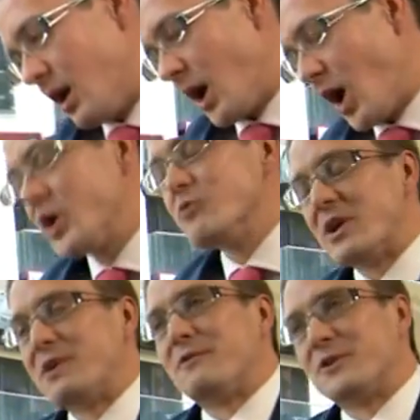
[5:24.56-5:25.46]
Are you
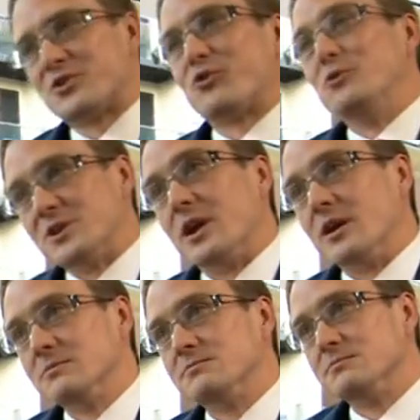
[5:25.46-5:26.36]
ready for the
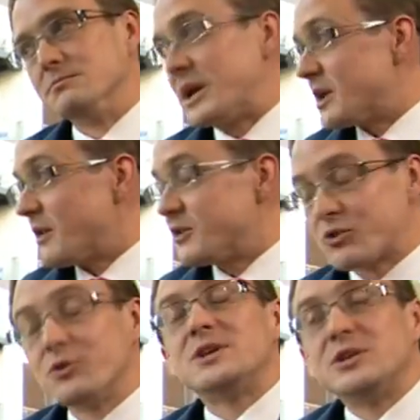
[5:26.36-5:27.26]
scrutiny? And the
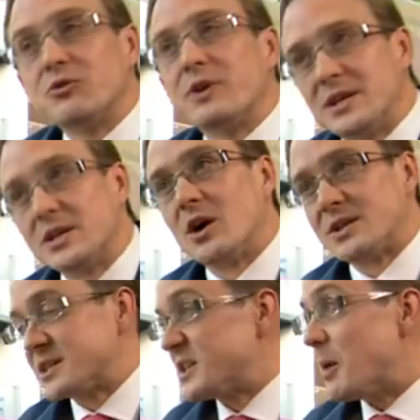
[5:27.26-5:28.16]
scrutiny's already
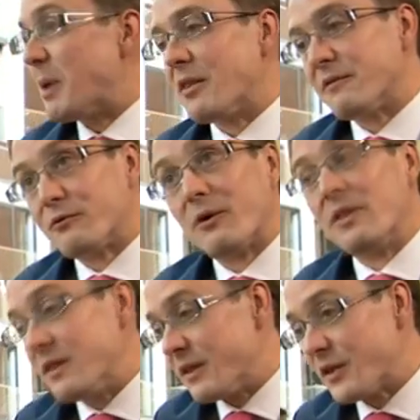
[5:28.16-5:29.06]
started, hasn't it, about
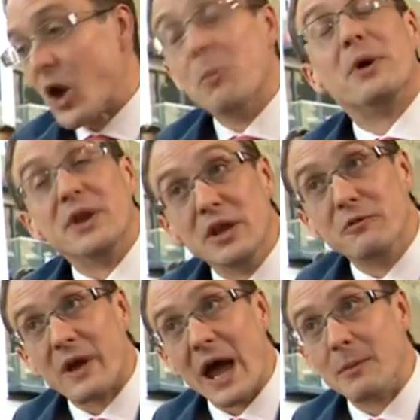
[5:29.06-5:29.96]
the company
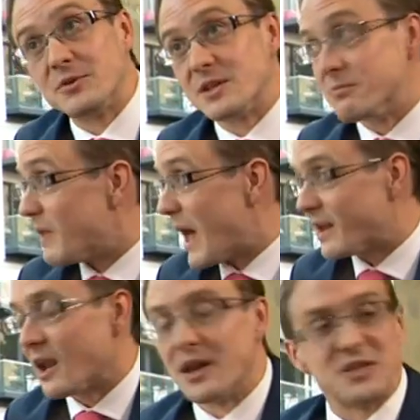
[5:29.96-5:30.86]
you've kept,
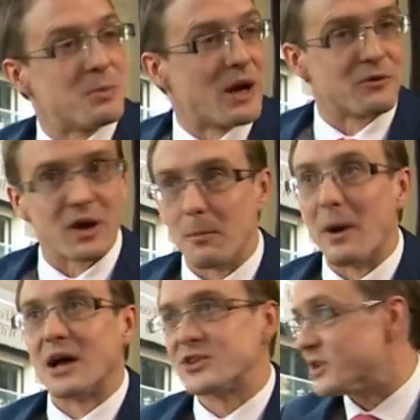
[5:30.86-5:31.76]
headlines about
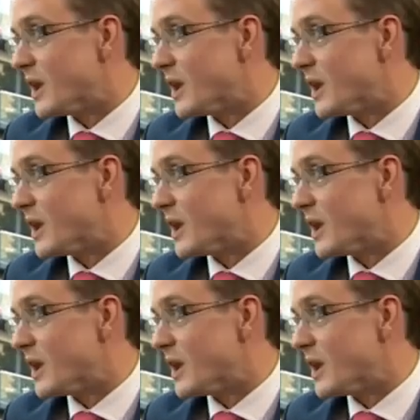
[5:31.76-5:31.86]
Hamas and